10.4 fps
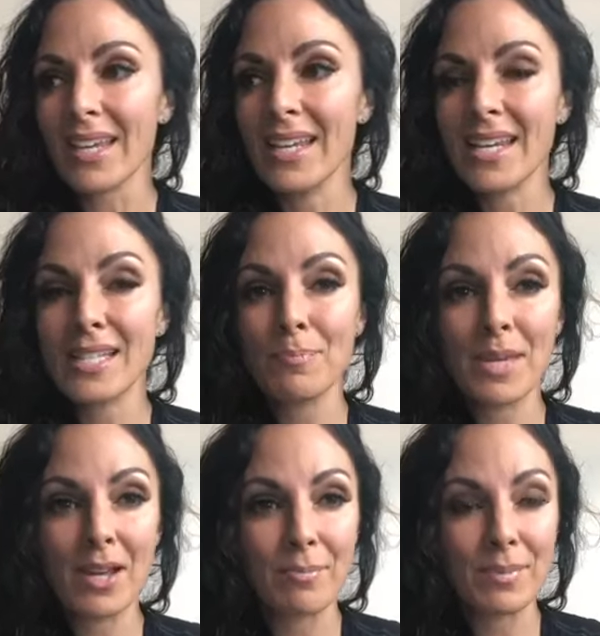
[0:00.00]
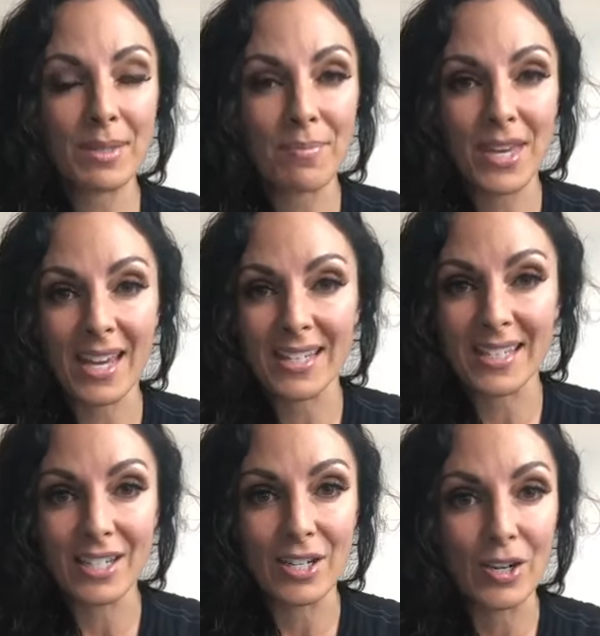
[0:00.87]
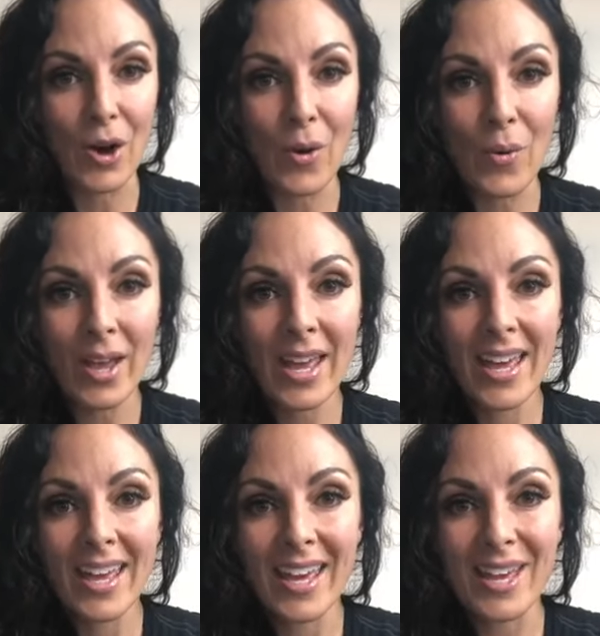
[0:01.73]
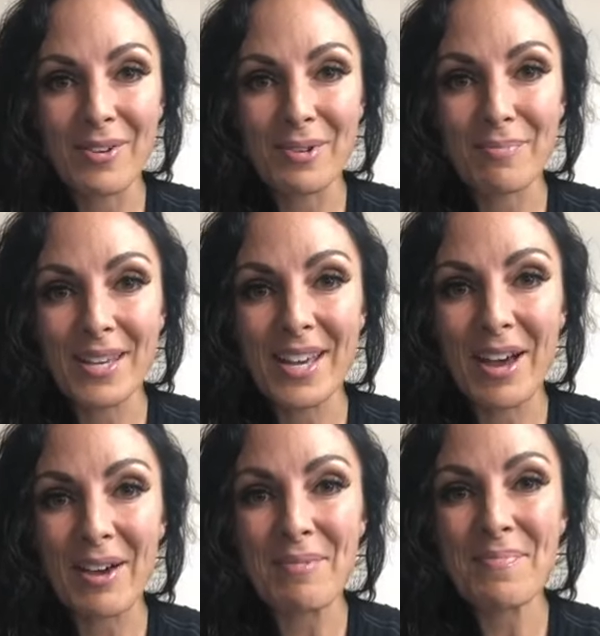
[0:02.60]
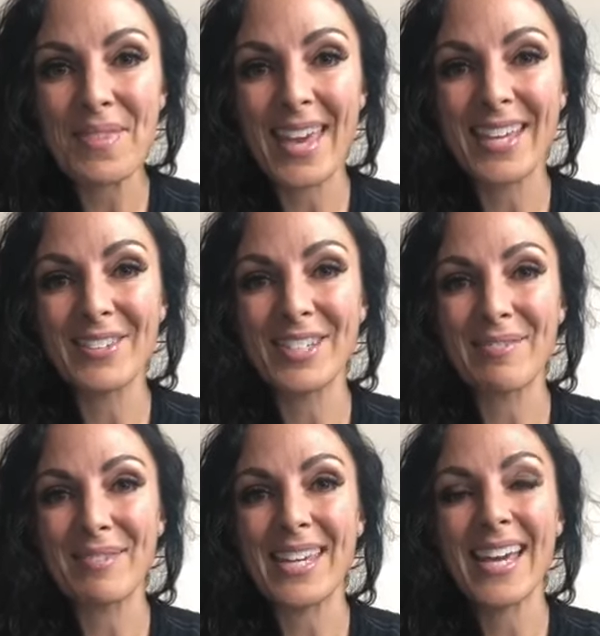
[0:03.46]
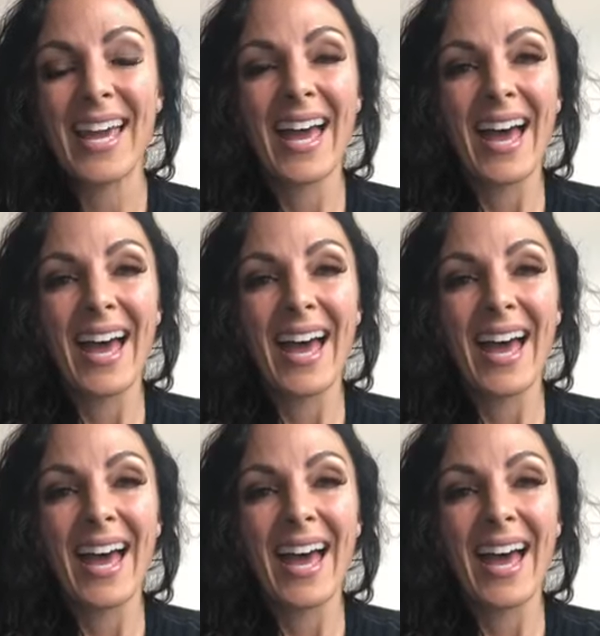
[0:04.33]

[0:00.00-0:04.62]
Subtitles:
It has become something I didn't know it would become. Thank you, Jimmy.